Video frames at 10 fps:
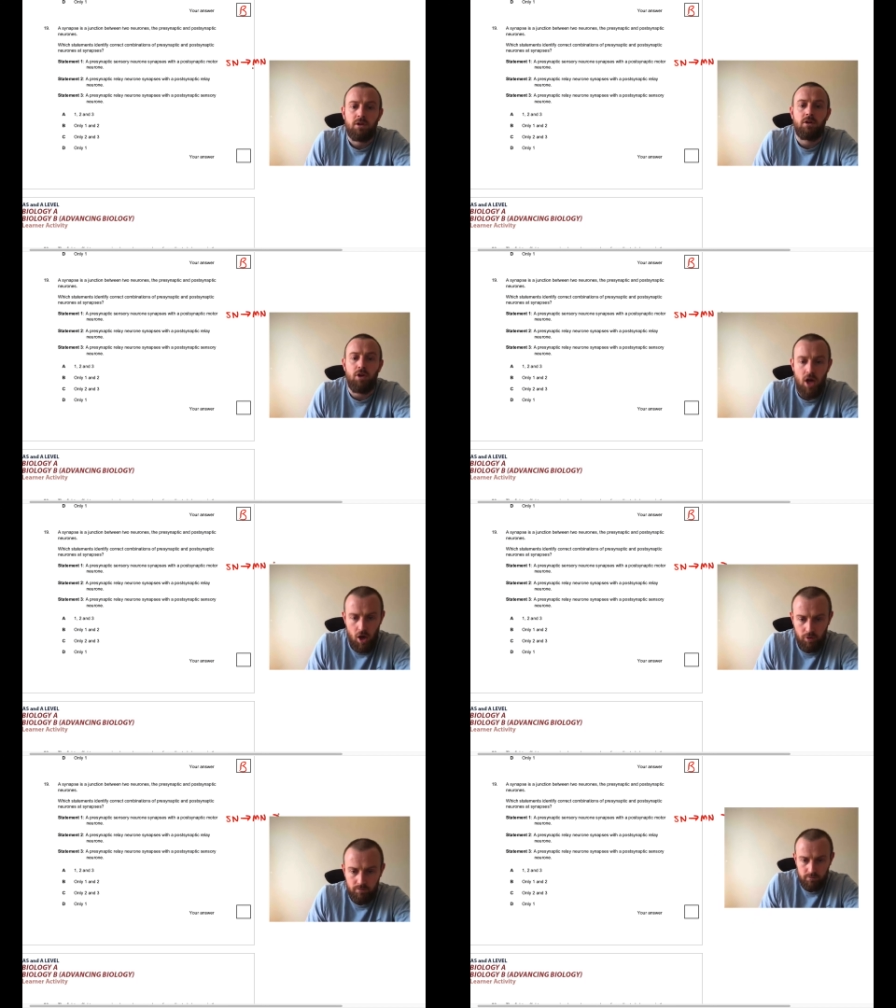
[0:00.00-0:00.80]
No,
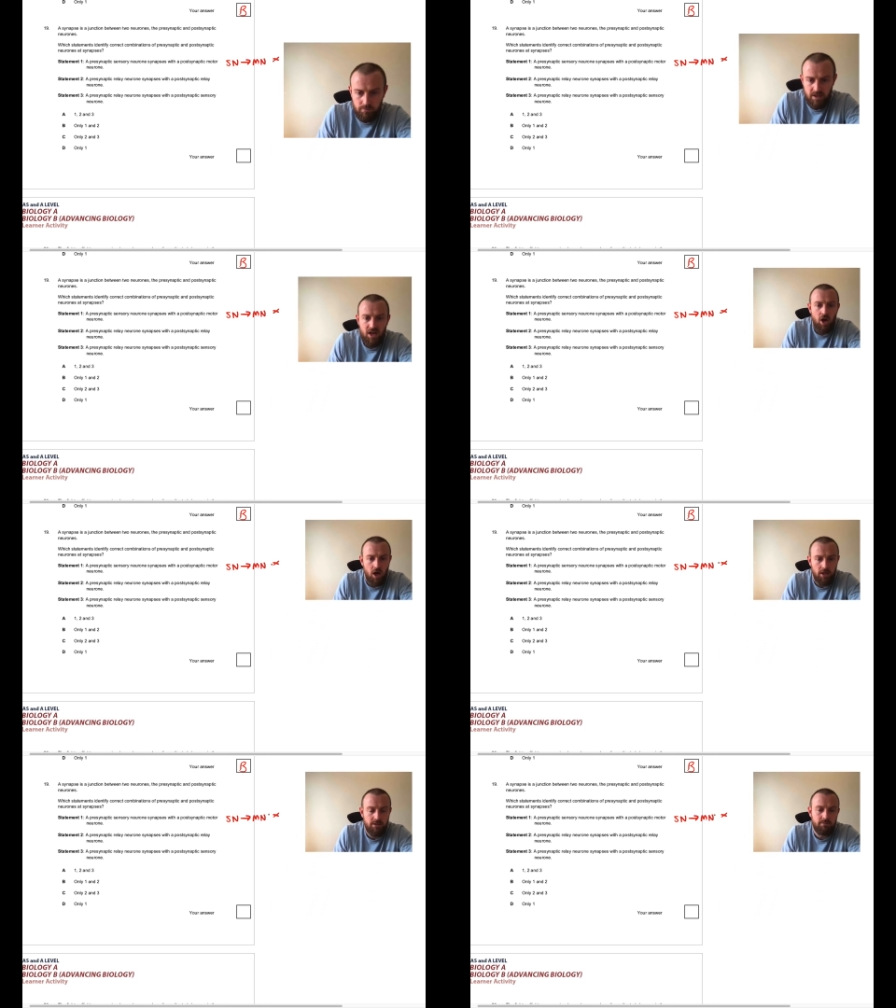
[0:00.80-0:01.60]
it
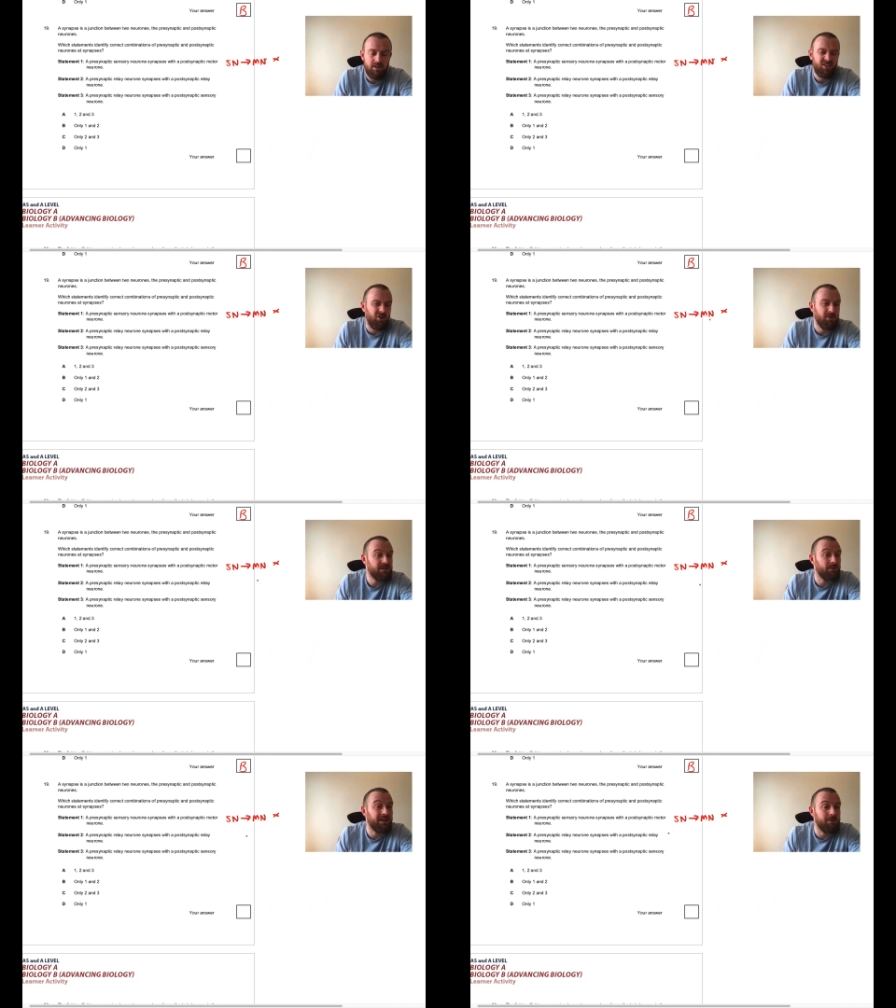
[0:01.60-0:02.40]
can't. There's got to be something in the